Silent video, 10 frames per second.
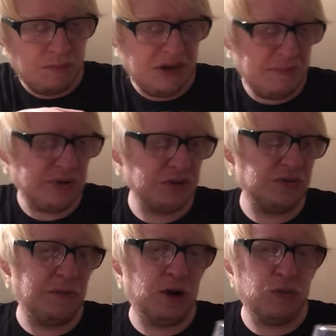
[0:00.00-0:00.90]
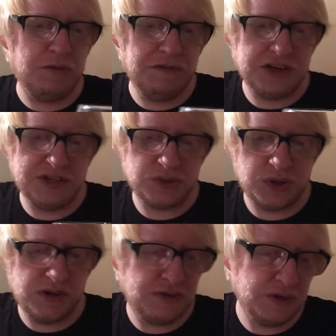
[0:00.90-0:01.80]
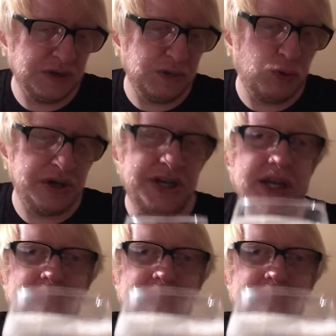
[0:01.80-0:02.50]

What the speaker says: Beer poured with about one finger's worth of a white,